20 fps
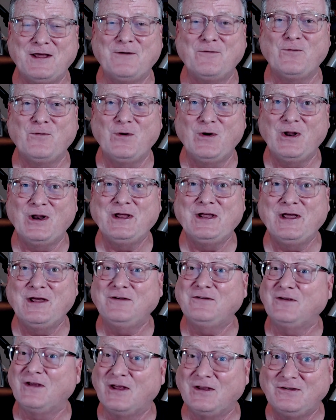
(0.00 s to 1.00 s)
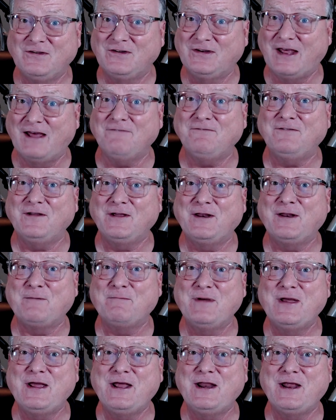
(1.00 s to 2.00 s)
It really gets you. It's definitely in a
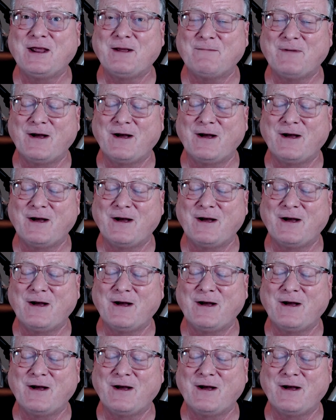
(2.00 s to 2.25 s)
medium.